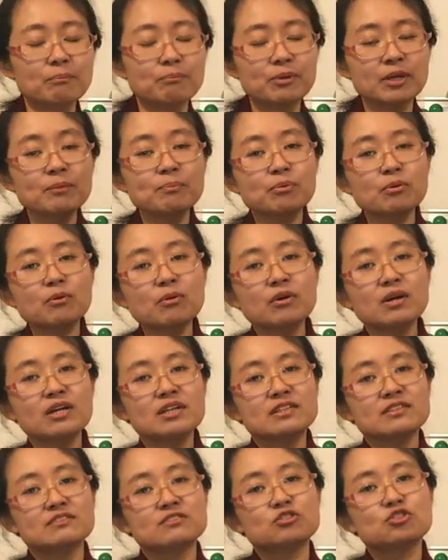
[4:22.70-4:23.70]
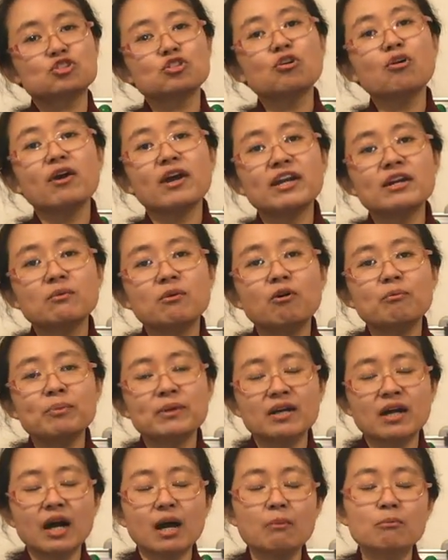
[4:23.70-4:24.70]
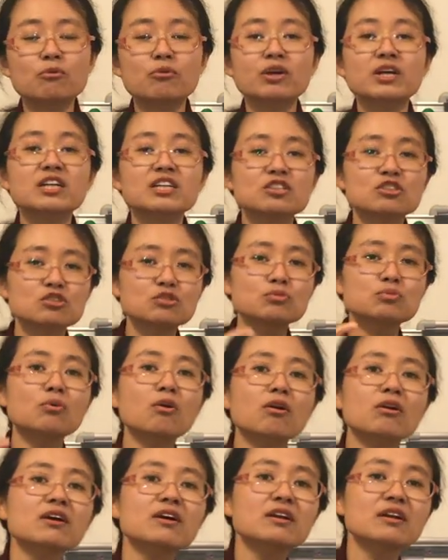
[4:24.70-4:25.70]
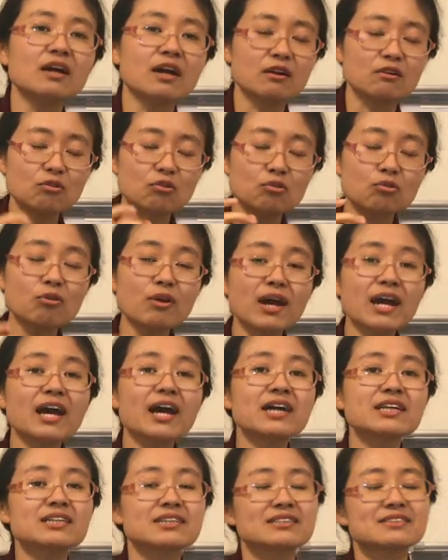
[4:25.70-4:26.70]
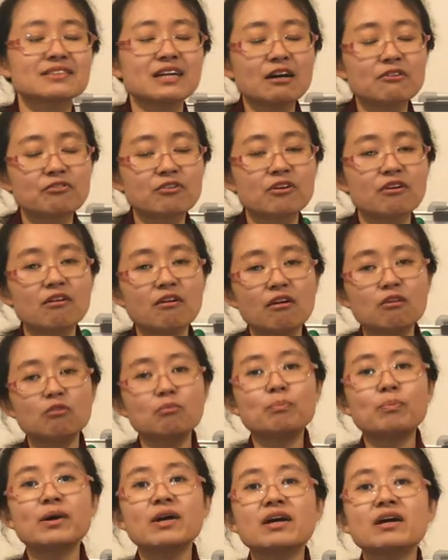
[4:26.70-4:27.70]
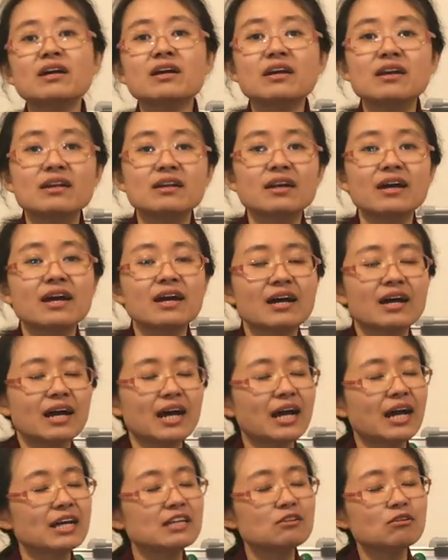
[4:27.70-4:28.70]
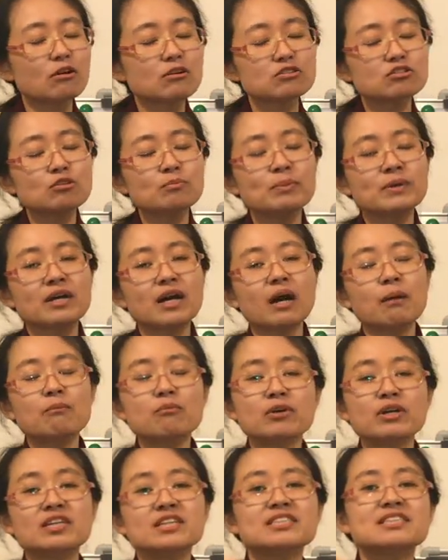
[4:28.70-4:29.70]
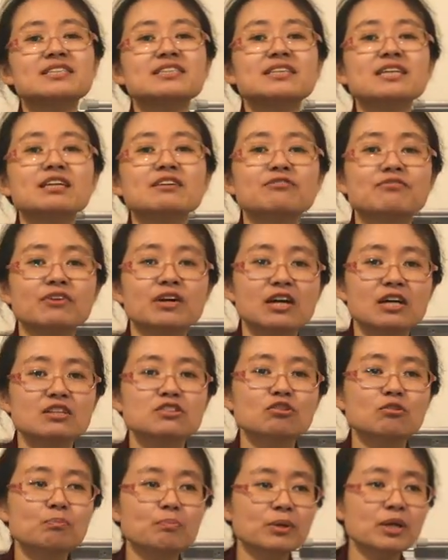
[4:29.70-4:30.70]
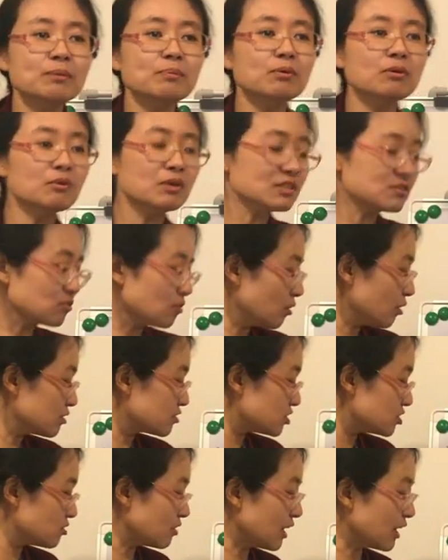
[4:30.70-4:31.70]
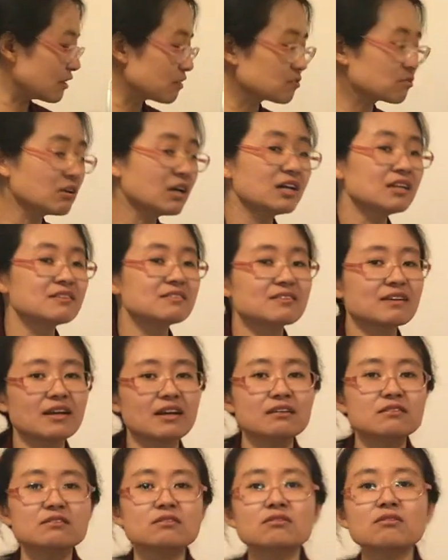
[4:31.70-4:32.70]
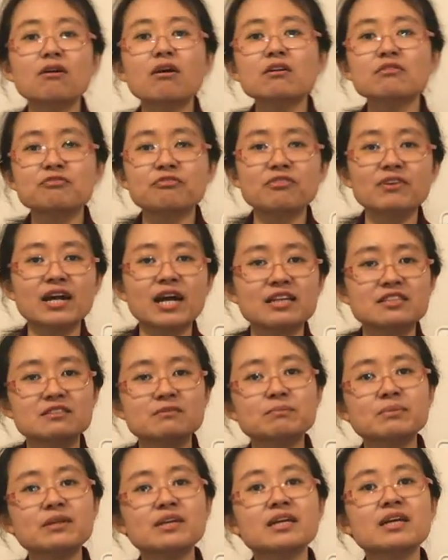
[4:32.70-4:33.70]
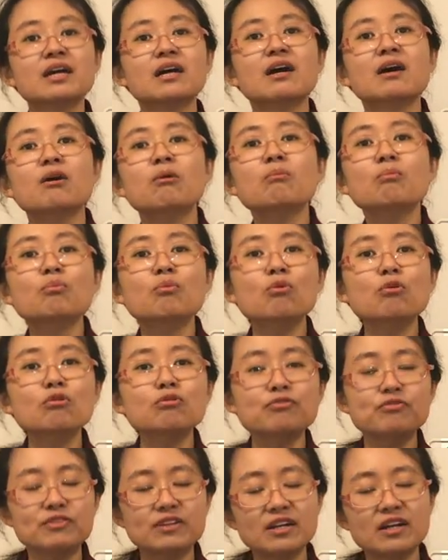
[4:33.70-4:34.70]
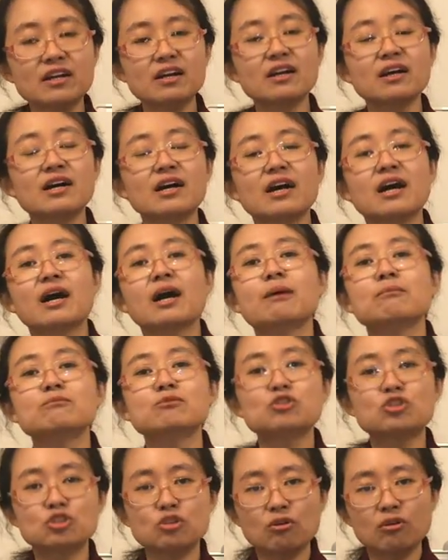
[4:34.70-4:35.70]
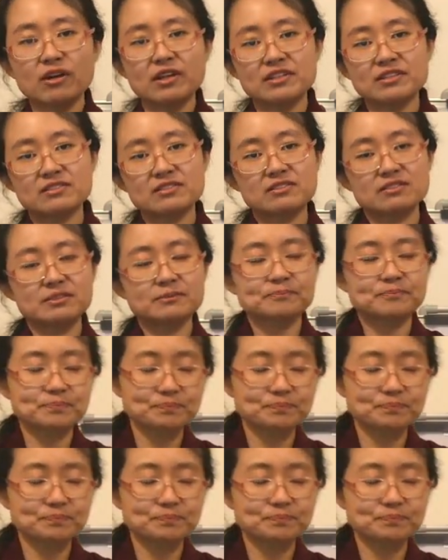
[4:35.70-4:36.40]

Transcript: people's joint will become really swollen and red, suffer a lot of pain, and also become really stiff. So people with osteoarthritis cannot flexibly move their joints.